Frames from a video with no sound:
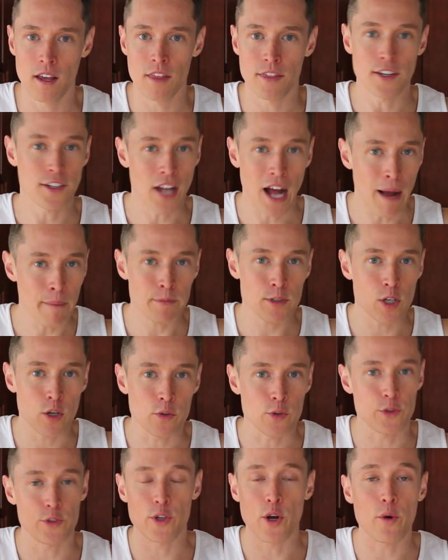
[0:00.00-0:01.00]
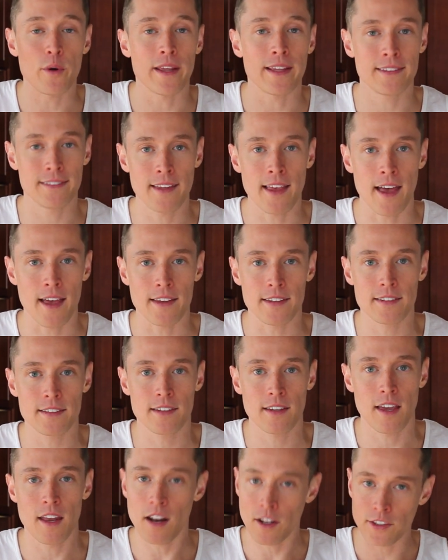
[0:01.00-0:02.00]
The top jokes don't
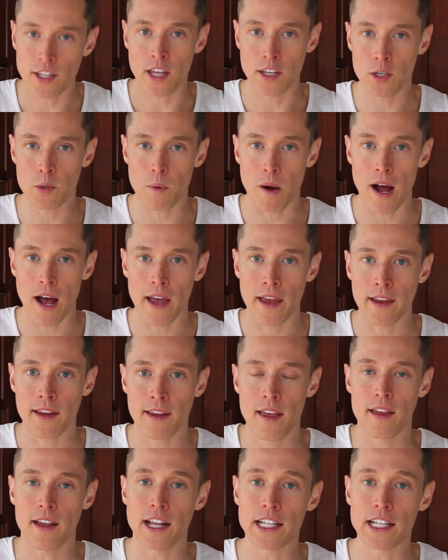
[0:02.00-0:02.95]
exist, and I'll tell you why.